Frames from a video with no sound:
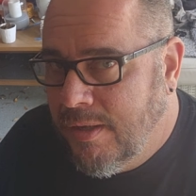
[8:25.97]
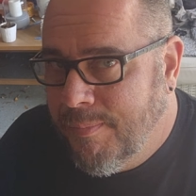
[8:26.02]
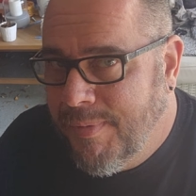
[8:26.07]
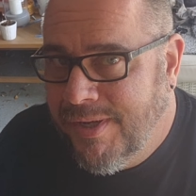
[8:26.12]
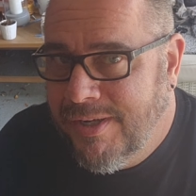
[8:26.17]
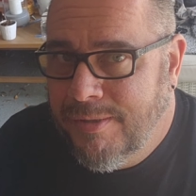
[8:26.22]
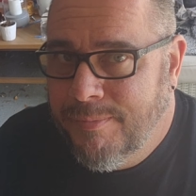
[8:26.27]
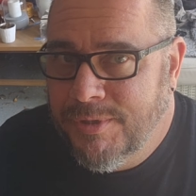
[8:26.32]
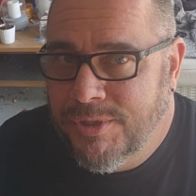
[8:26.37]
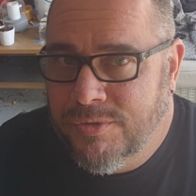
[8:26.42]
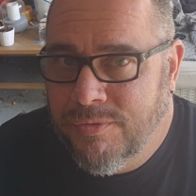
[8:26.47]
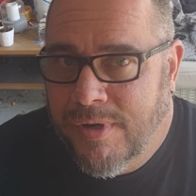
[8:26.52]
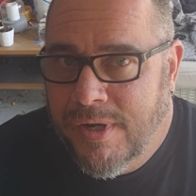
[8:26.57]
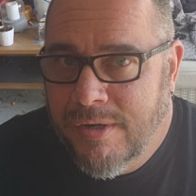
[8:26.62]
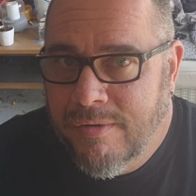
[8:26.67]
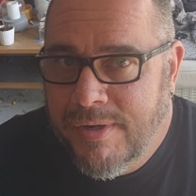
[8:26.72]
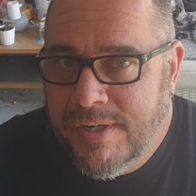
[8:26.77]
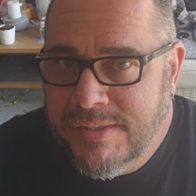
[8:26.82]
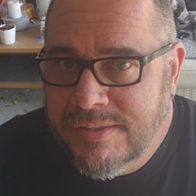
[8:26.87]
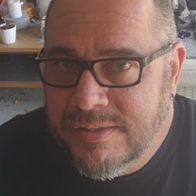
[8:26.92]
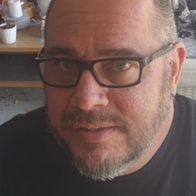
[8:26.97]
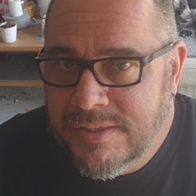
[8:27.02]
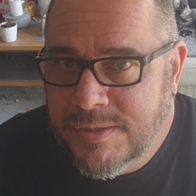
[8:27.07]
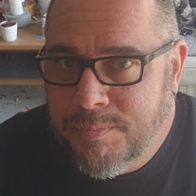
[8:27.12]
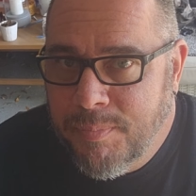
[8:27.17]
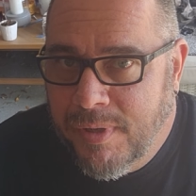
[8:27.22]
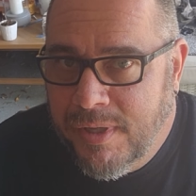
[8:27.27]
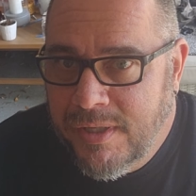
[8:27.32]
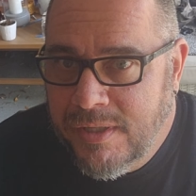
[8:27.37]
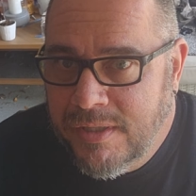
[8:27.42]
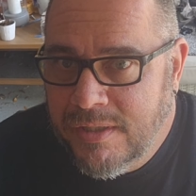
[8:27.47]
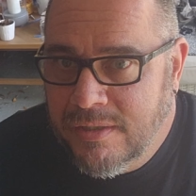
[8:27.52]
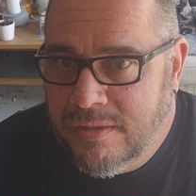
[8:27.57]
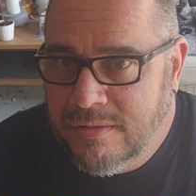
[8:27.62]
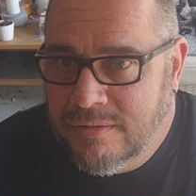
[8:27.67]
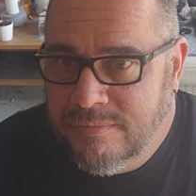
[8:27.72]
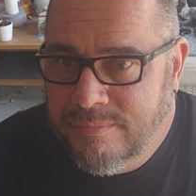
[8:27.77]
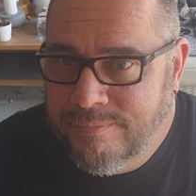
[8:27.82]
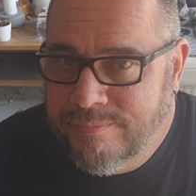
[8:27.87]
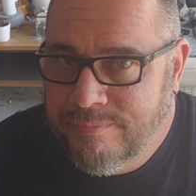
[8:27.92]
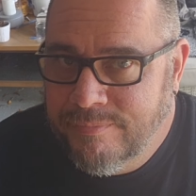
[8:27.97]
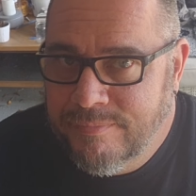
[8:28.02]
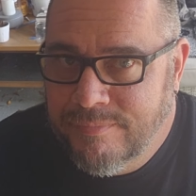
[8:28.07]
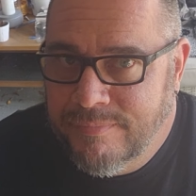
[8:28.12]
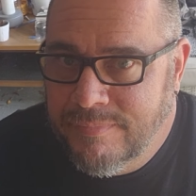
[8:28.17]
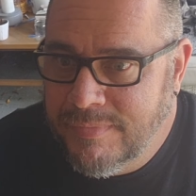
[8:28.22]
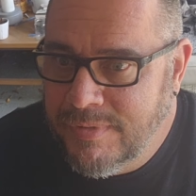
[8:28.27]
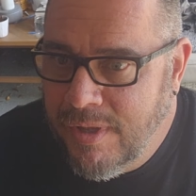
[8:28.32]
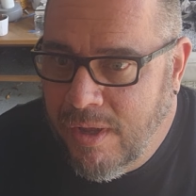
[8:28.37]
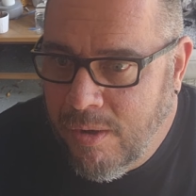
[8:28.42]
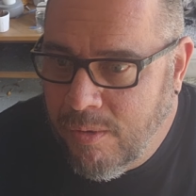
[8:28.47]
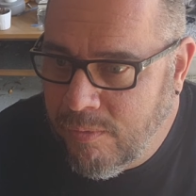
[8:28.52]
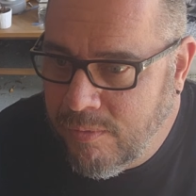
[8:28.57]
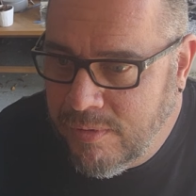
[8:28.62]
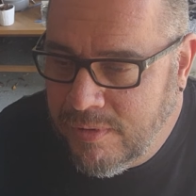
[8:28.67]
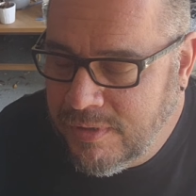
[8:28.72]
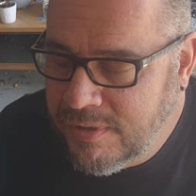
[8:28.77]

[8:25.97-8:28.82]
am I going to be drag racing this bike? No.